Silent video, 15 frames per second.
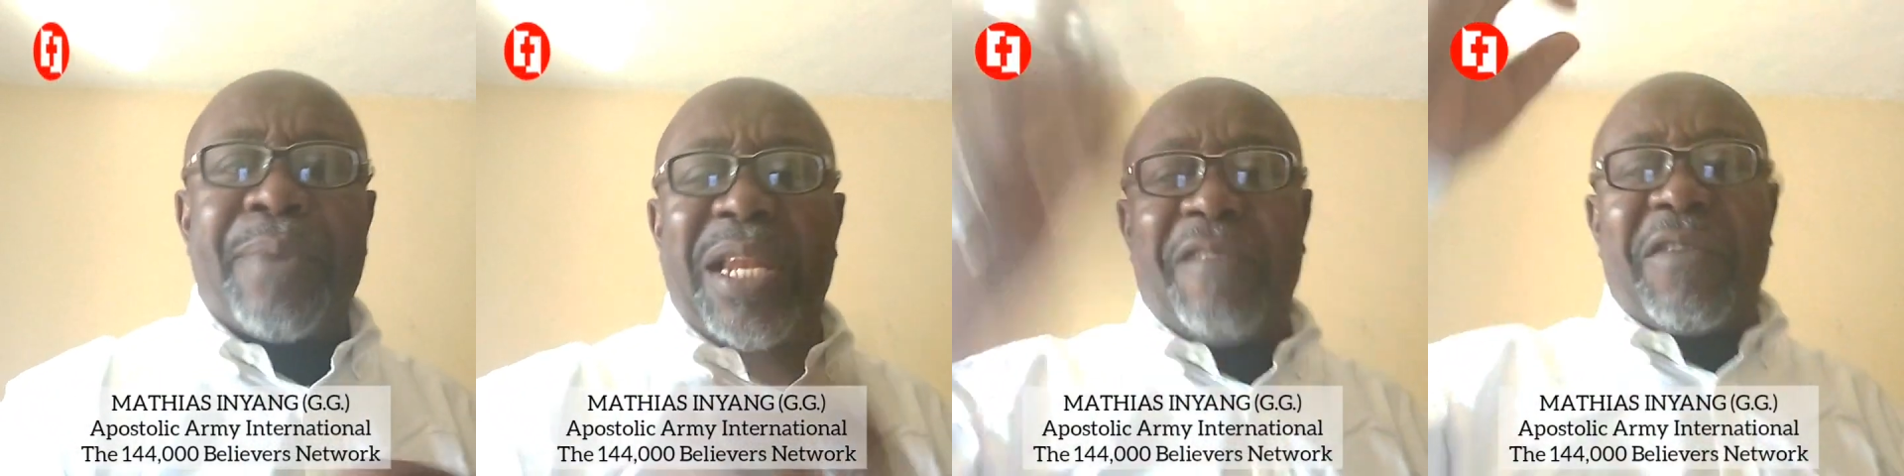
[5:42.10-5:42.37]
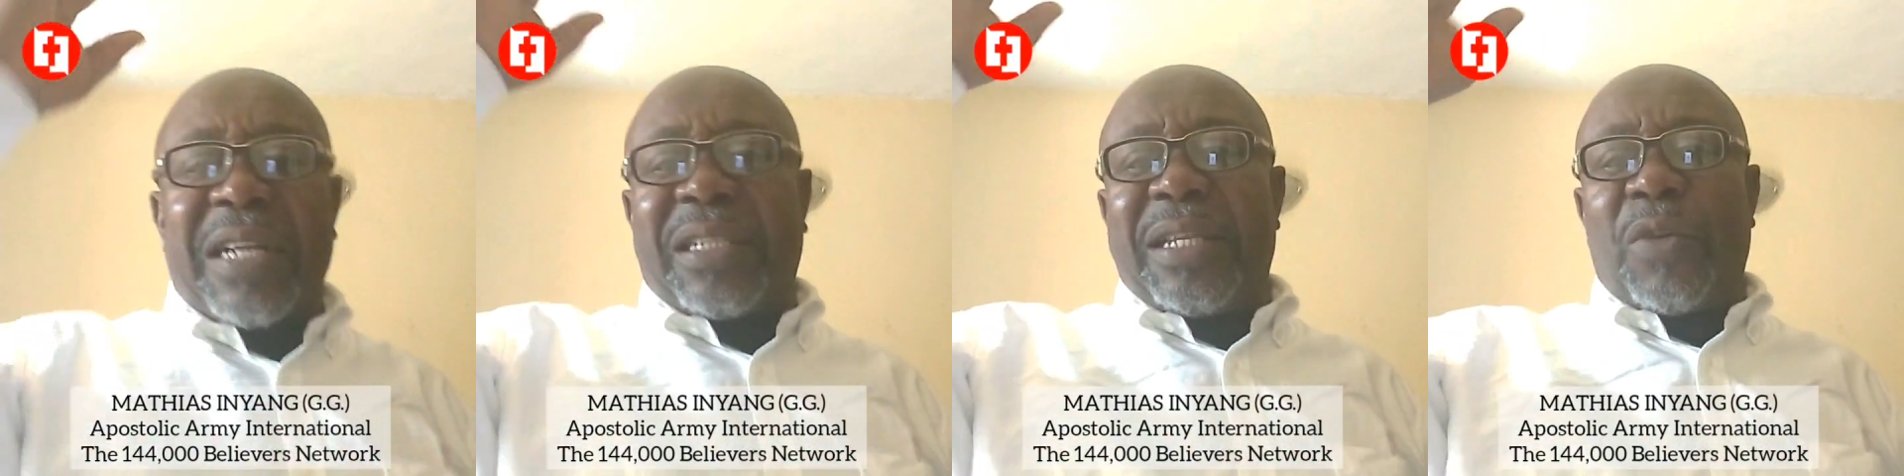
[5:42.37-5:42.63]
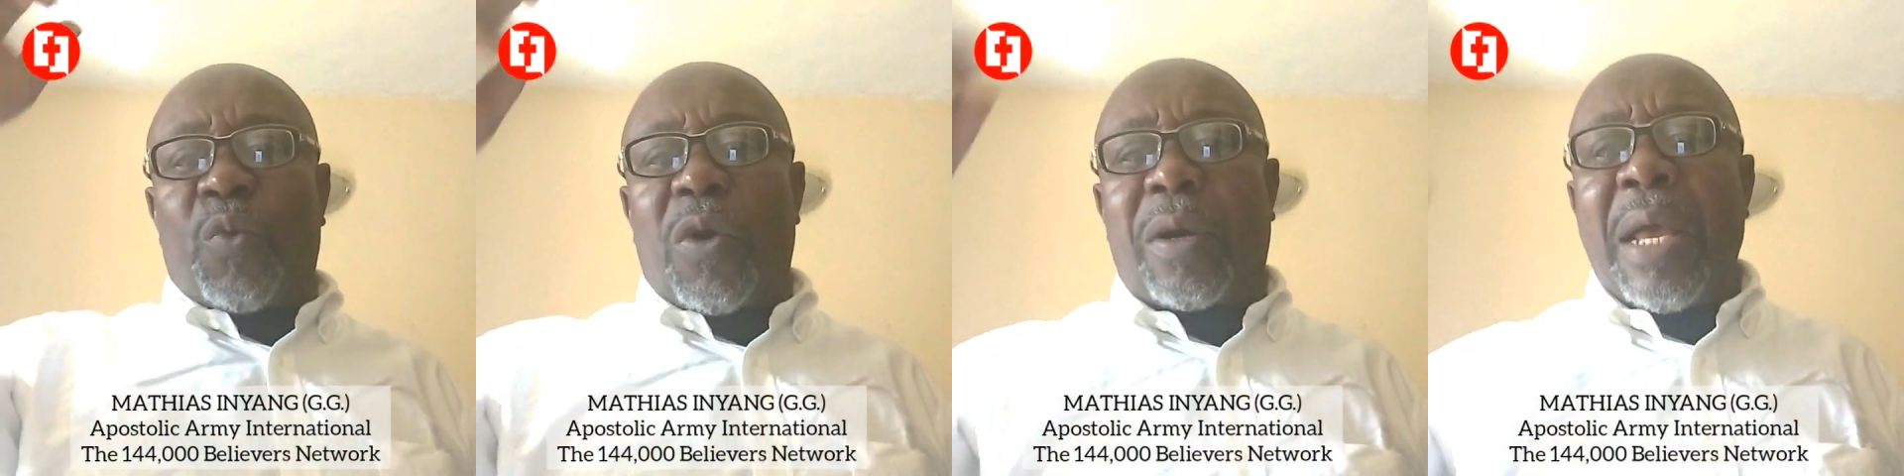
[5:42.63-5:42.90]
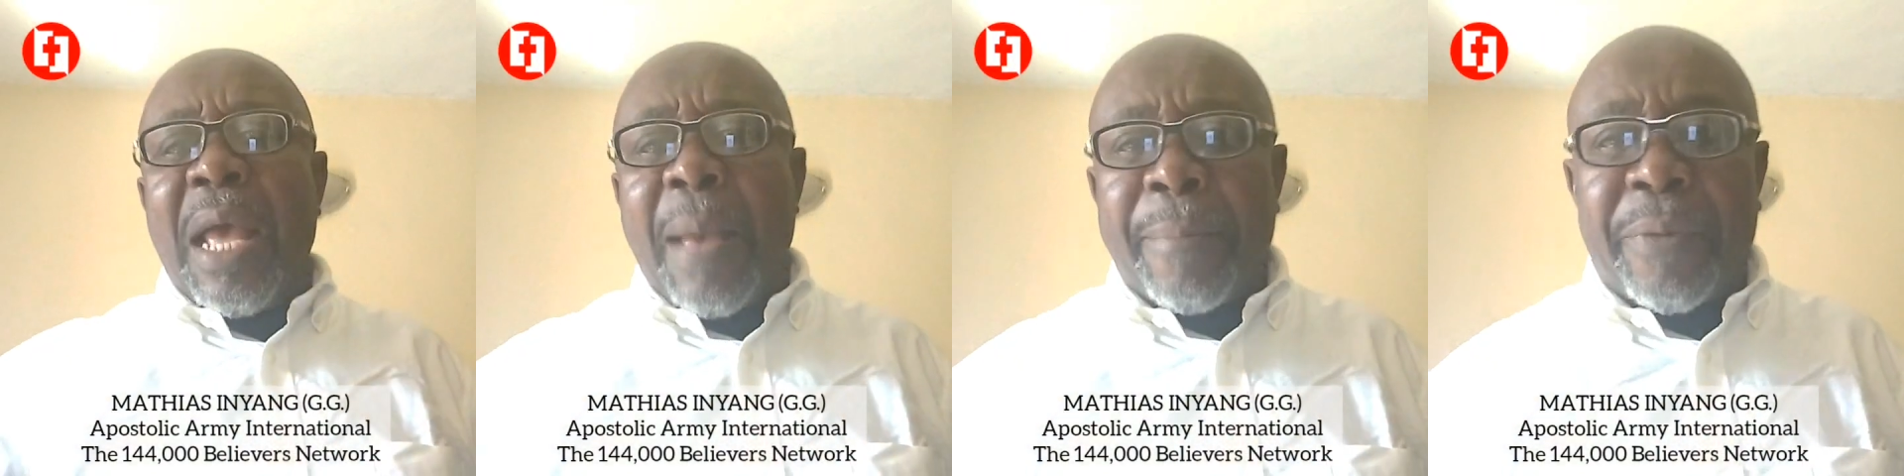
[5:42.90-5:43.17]
believers network,
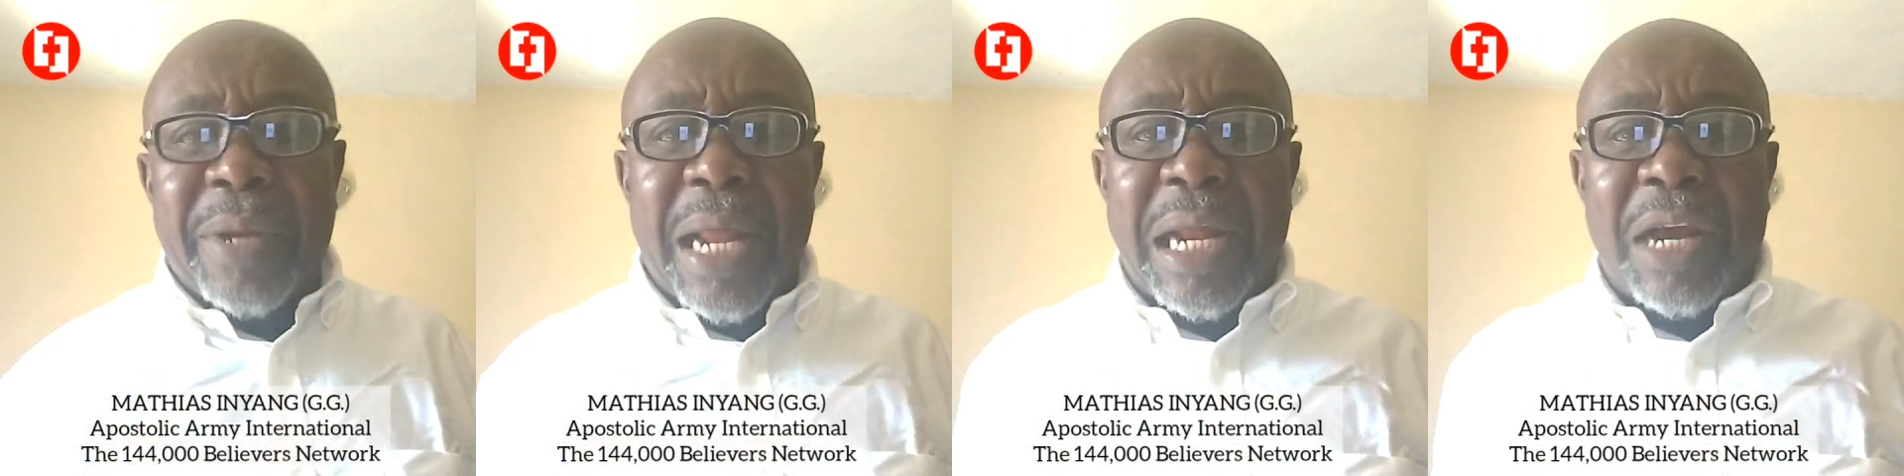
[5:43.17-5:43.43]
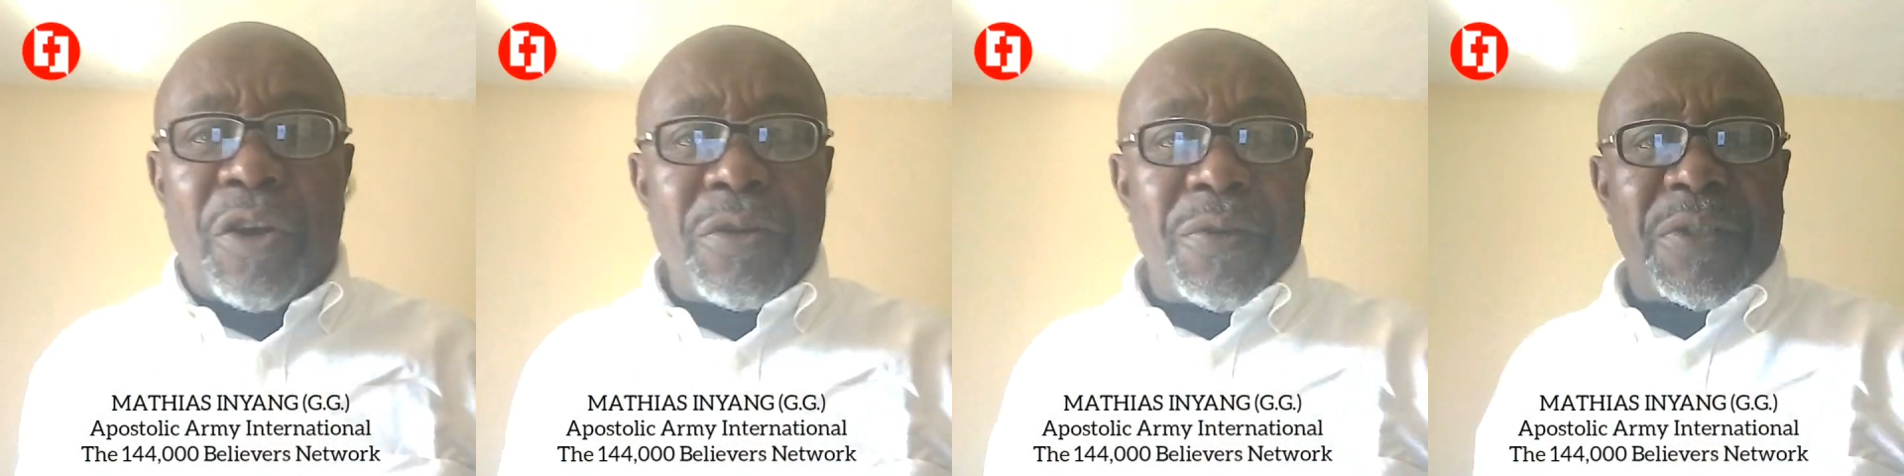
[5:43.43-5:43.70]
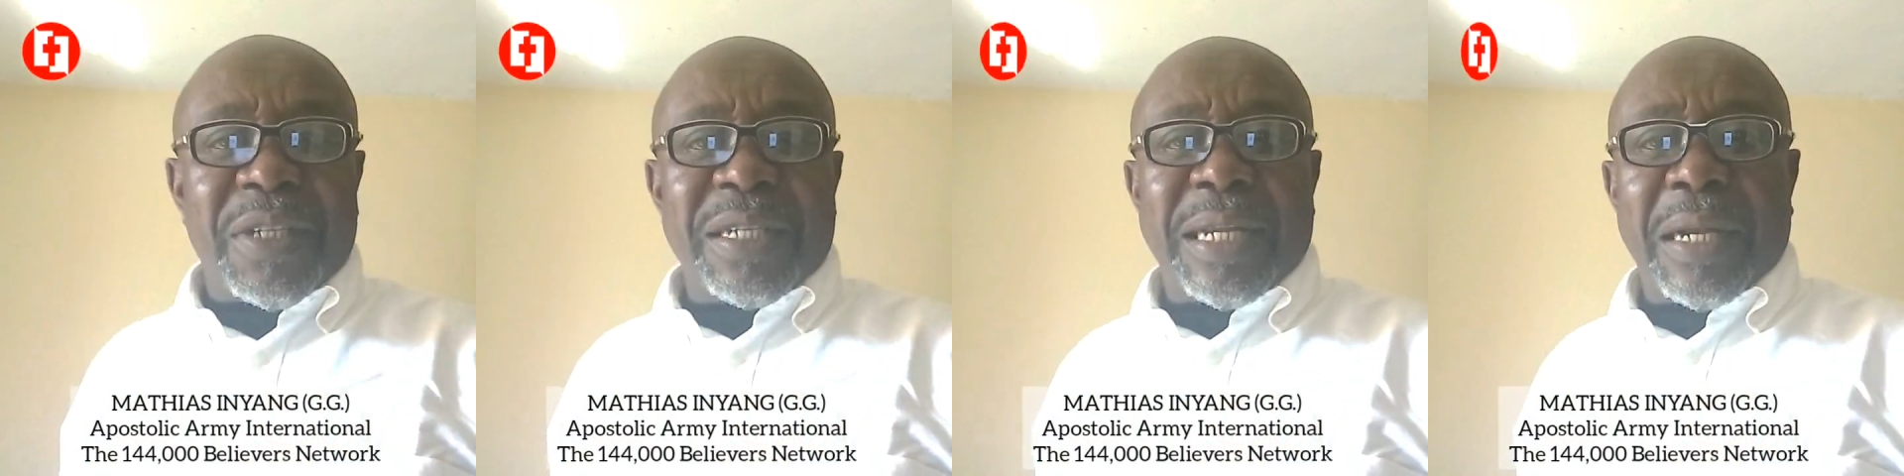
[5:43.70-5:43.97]
people that are going to see